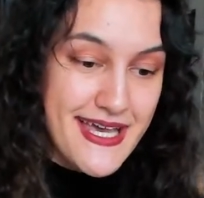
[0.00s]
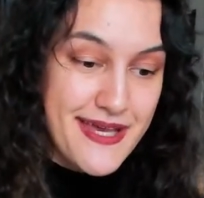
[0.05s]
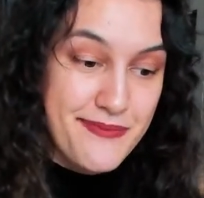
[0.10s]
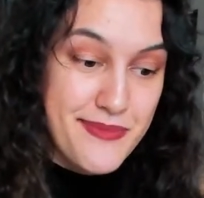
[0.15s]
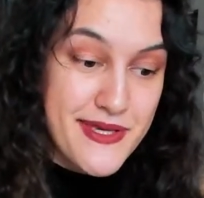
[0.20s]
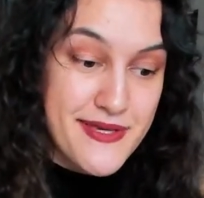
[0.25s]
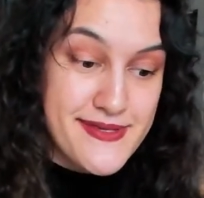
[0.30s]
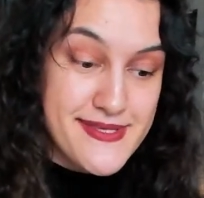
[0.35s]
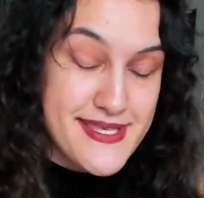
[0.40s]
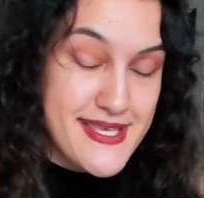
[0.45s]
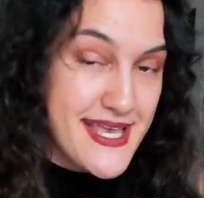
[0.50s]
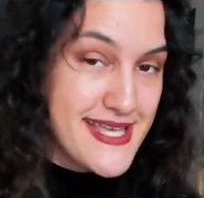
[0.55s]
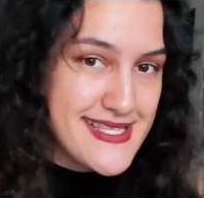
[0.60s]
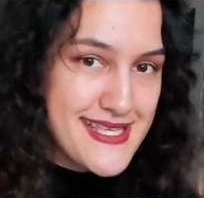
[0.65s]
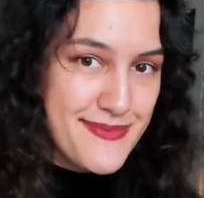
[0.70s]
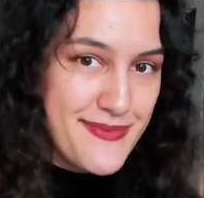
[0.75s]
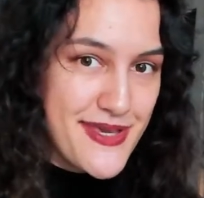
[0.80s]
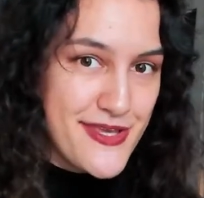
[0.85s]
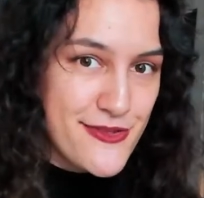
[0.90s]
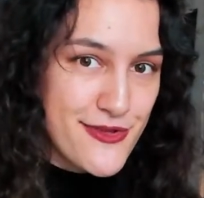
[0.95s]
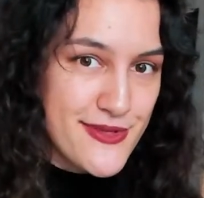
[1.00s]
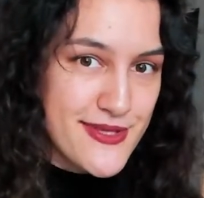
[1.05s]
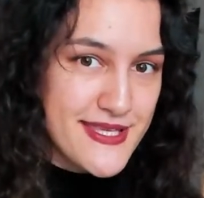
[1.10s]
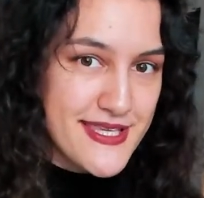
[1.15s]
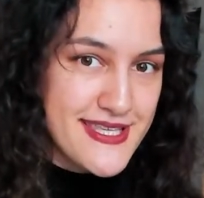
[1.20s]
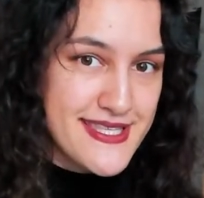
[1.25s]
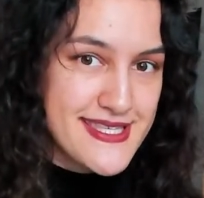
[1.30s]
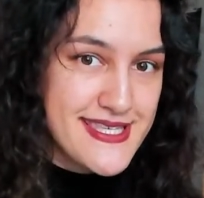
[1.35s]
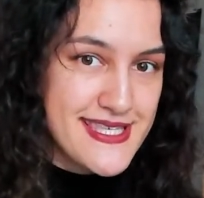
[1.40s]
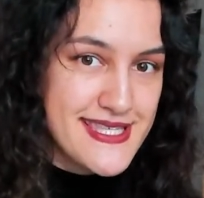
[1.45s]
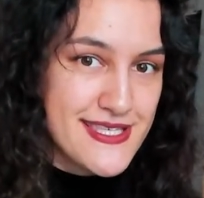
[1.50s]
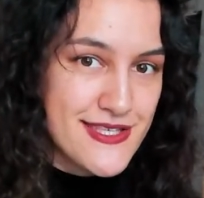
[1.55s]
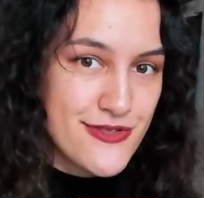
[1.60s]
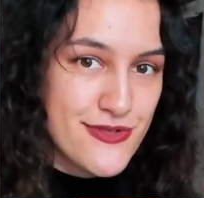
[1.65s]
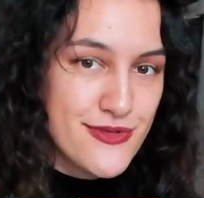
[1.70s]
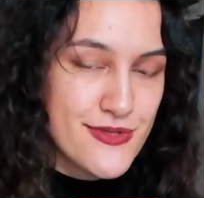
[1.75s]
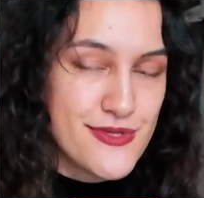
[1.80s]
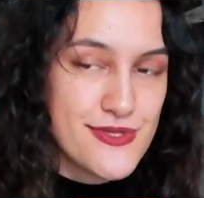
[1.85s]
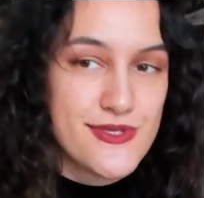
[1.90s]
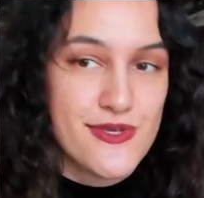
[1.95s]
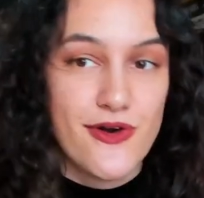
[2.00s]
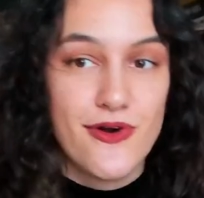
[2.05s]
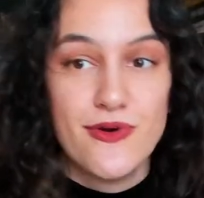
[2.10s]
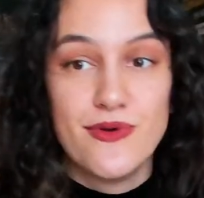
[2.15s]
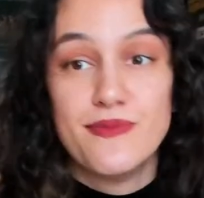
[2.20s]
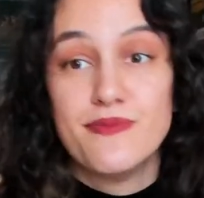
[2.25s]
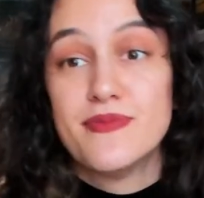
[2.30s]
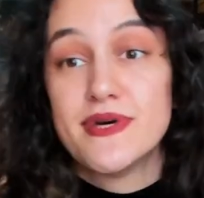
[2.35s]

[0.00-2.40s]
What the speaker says: Because as I mentioned, it's easy to do so.